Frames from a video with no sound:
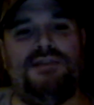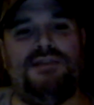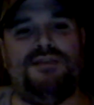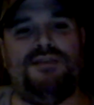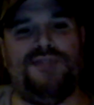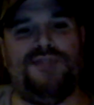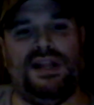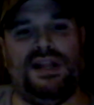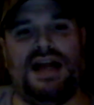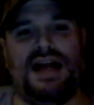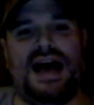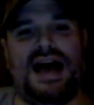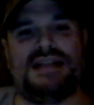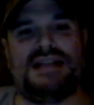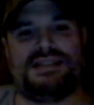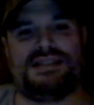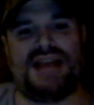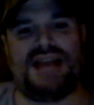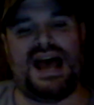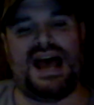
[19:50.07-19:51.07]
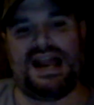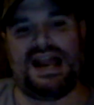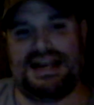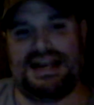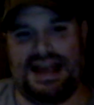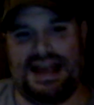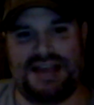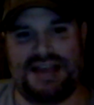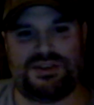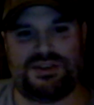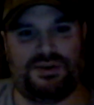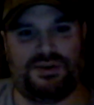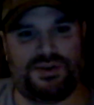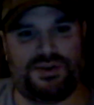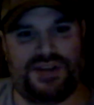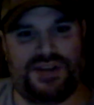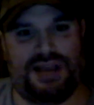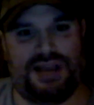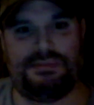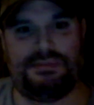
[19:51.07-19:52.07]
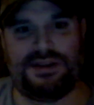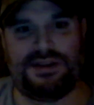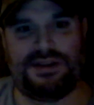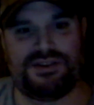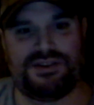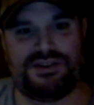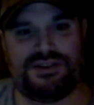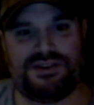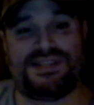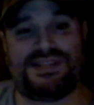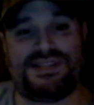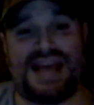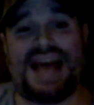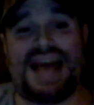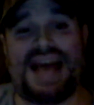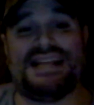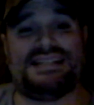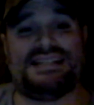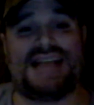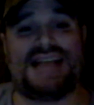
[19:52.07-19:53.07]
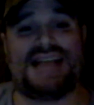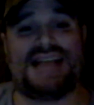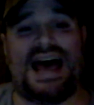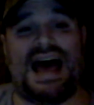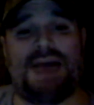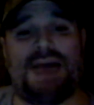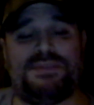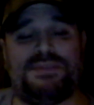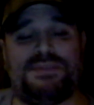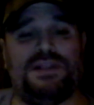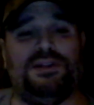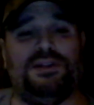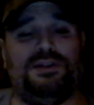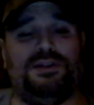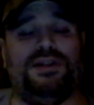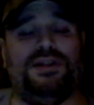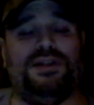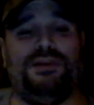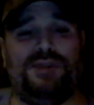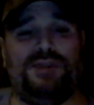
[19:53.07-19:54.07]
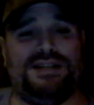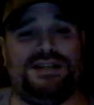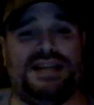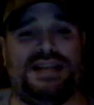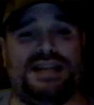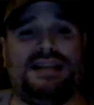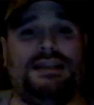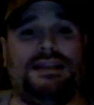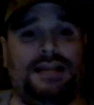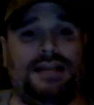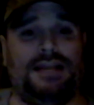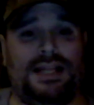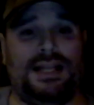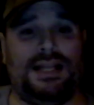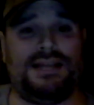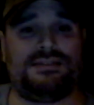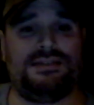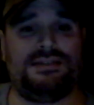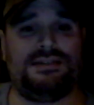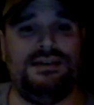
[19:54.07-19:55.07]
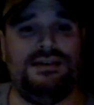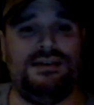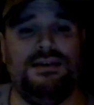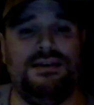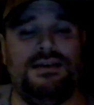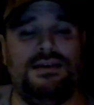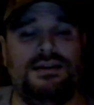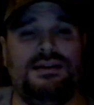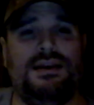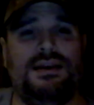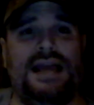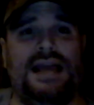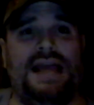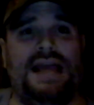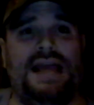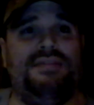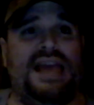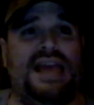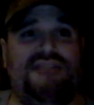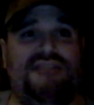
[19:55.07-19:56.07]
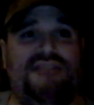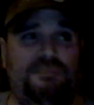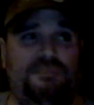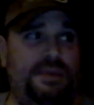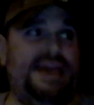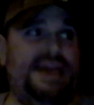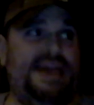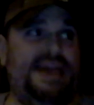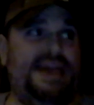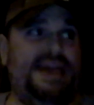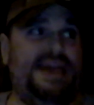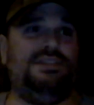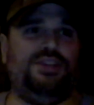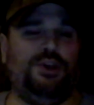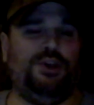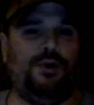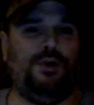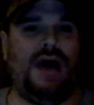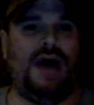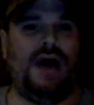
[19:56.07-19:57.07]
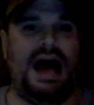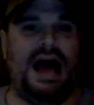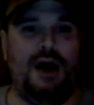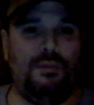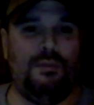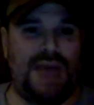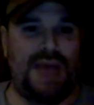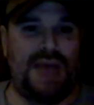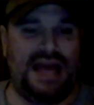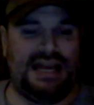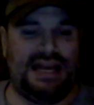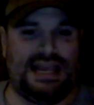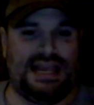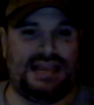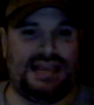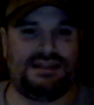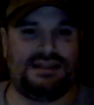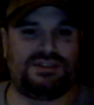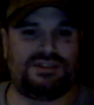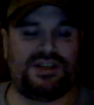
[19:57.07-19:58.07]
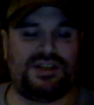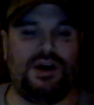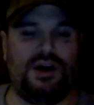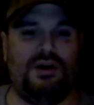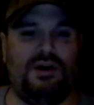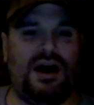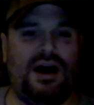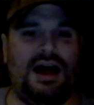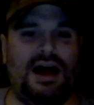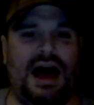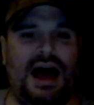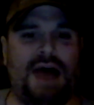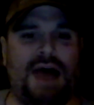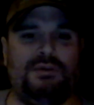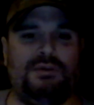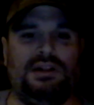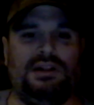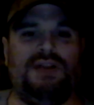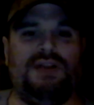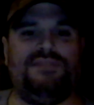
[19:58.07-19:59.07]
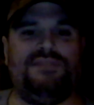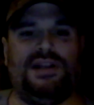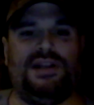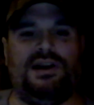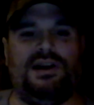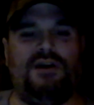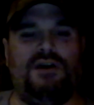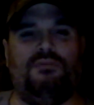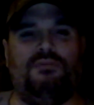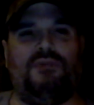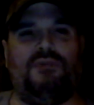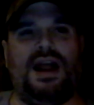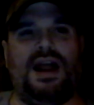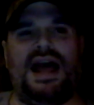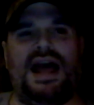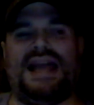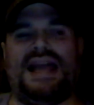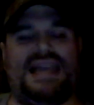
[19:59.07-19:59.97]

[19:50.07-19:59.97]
of the last 9 national championships. That is absolutely ridiculous. And they've been to how many? So I would love to know, right? I